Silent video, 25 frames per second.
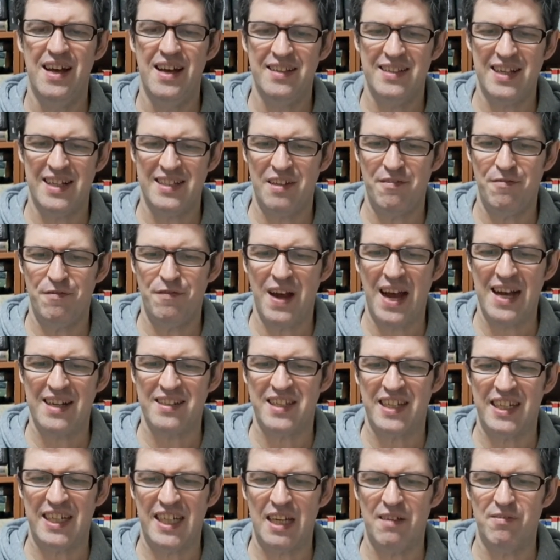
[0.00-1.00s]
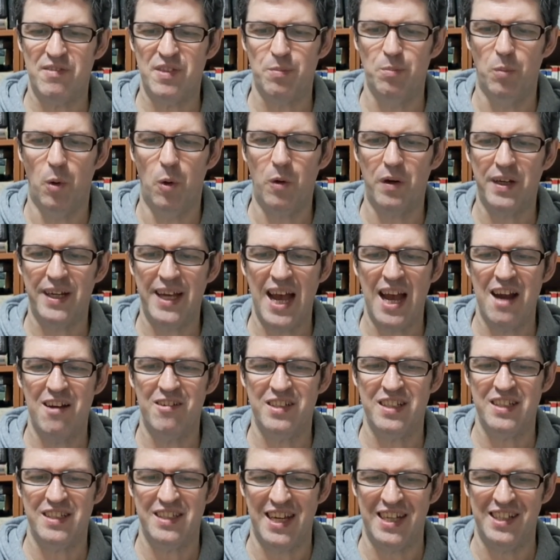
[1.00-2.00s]
That in fact it gives more care
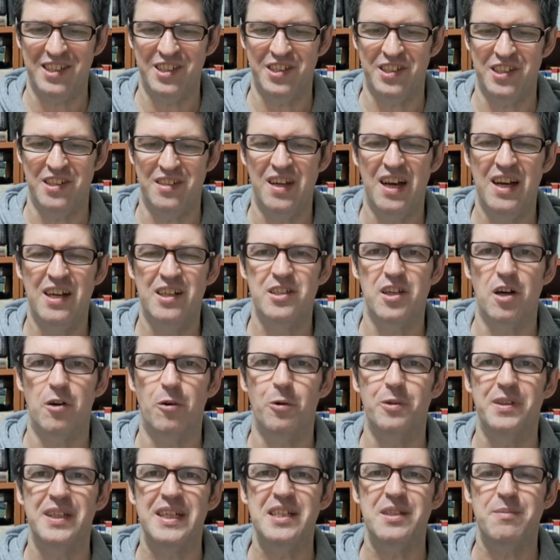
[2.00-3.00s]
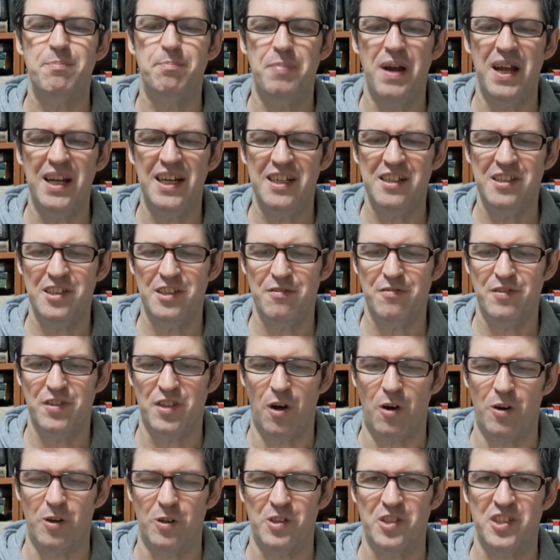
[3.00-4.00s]
and attention to all these billions of
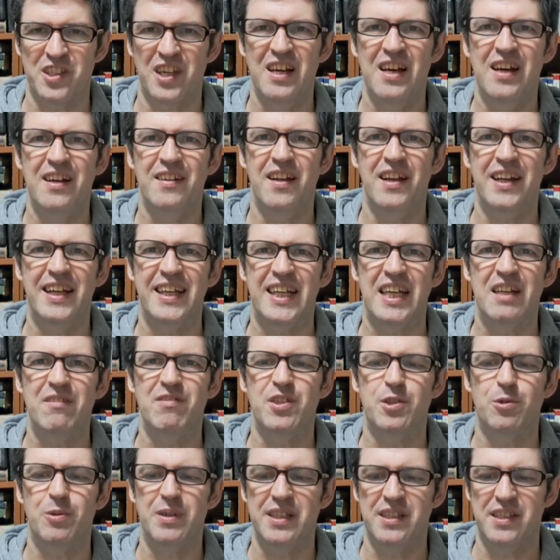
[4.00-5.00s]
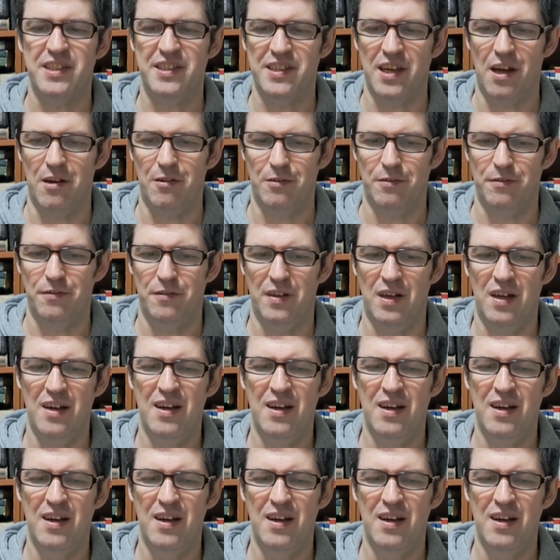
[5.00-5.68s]
dogs than it gives to itself.